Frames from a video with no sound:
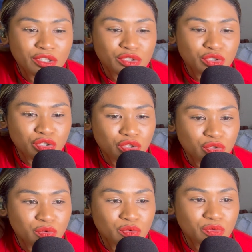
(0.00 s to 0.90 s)

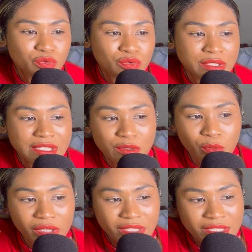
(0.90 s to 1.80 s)
to see
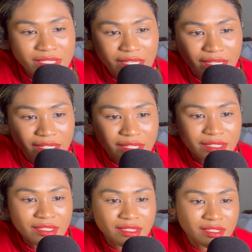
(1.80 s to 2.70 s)
what this
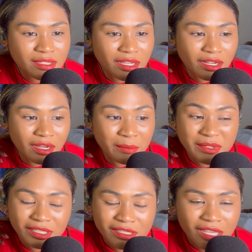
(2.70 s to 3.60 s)
is. I
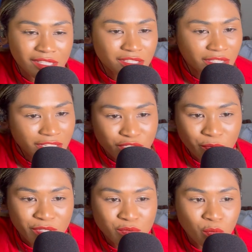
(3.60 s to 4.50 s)
mean, the title is
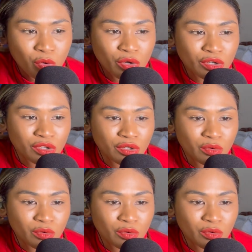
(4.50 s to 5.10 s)
race war,